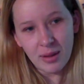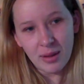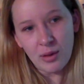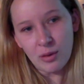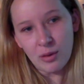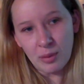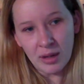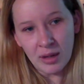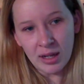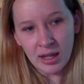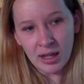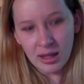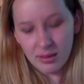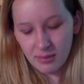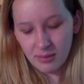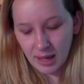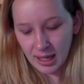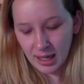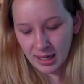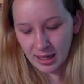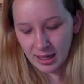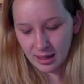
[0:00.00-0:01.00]
It was pretty good.
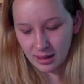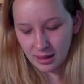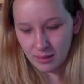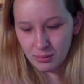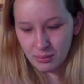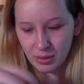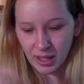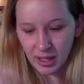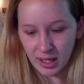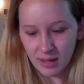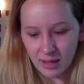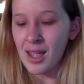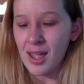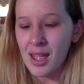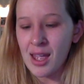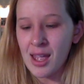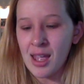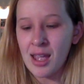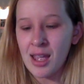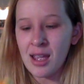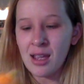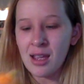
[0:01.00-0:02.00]
I can't complain.
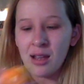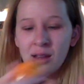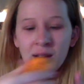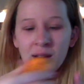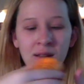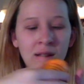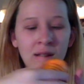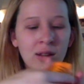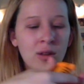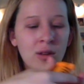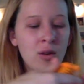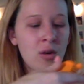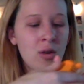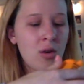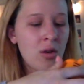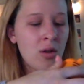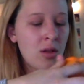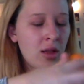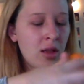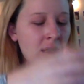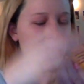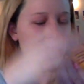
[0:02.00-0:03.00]
A
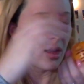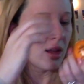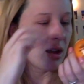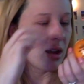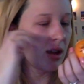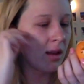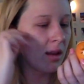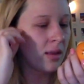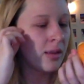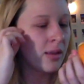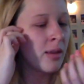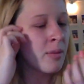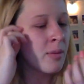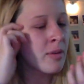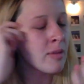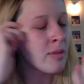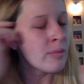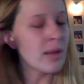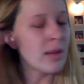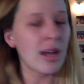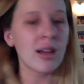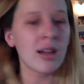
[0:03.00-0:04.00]
little lip
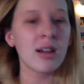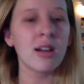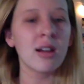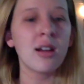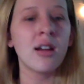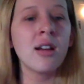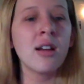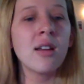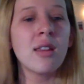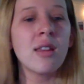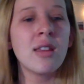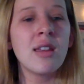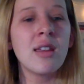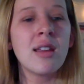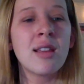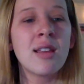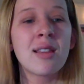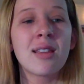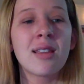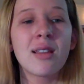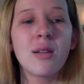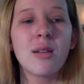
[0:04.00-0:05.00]
smacker.
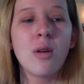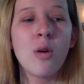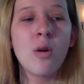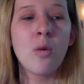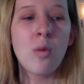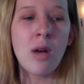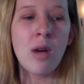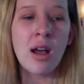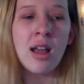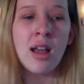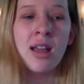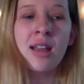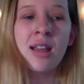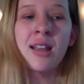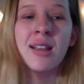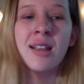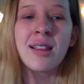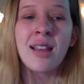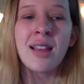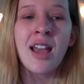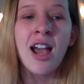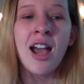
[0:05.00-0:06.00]
This
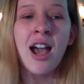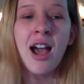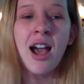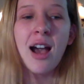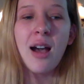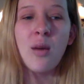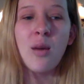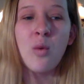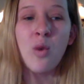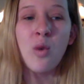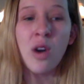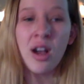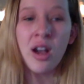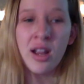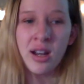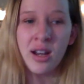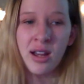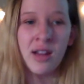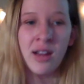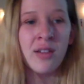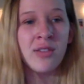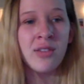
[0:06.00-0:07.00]
was one
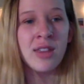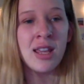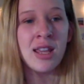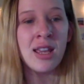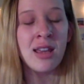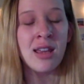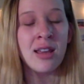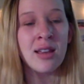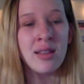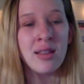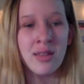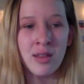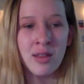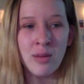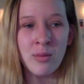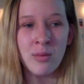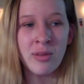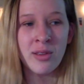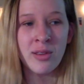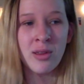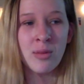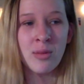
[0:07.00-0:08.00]
of the Tsum
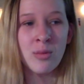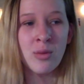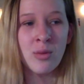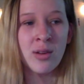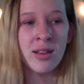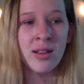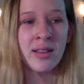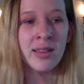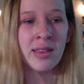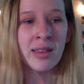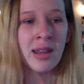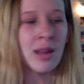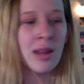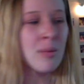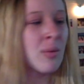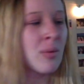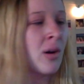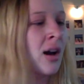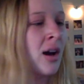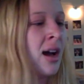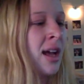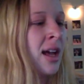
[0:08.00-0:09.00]
Tsum ones that I
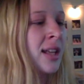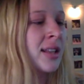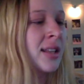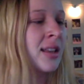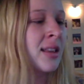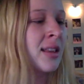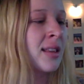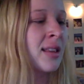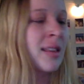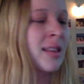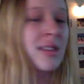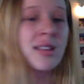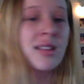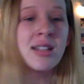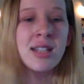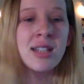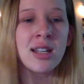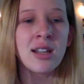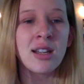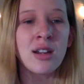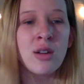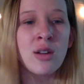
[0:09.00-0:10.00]
bought. This is the
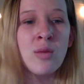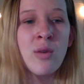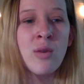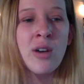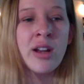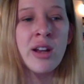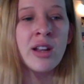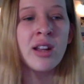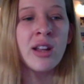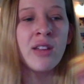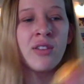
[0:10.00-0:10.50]
Tigger one.